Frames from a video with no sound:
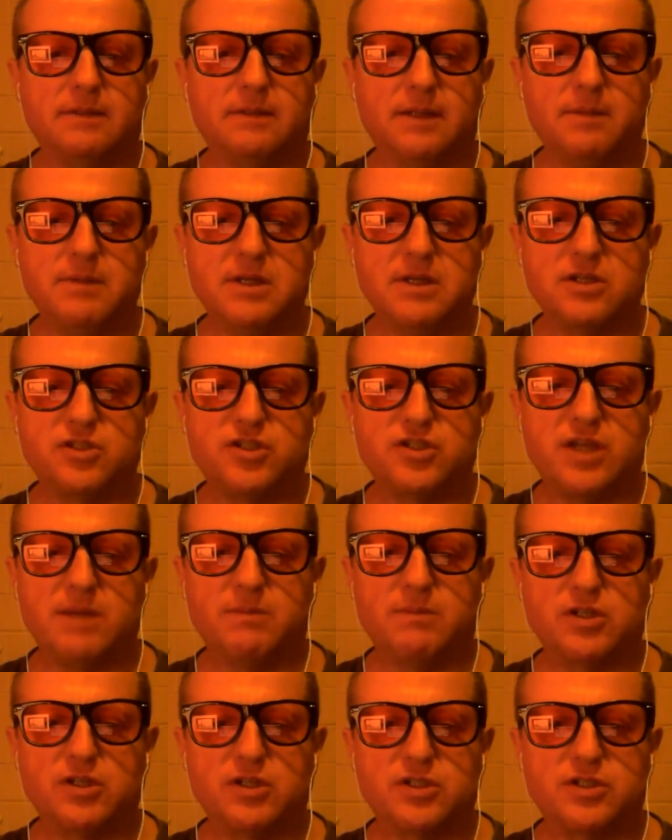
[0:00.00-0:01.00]
Let me just share
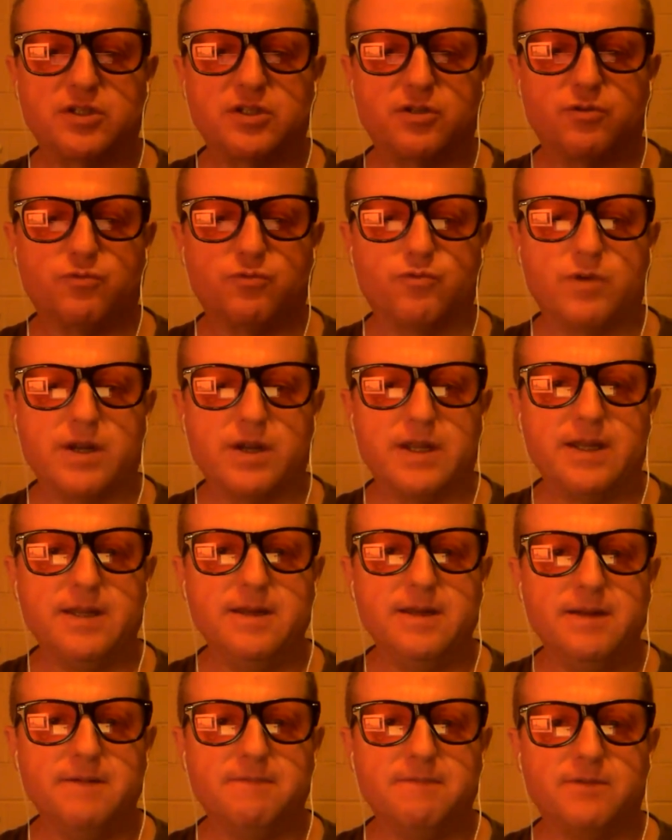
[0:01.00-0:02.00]
my
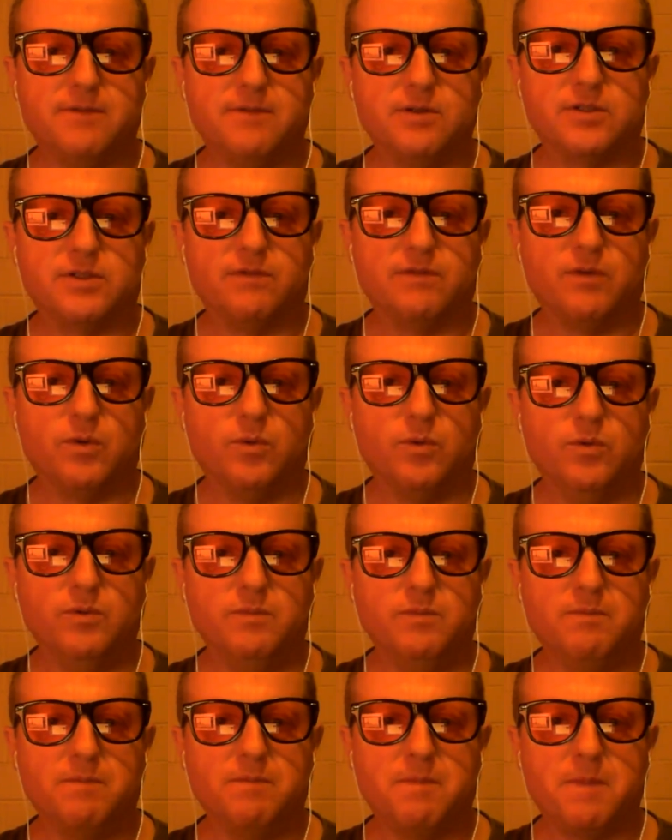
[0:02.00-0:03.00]
screen first of all.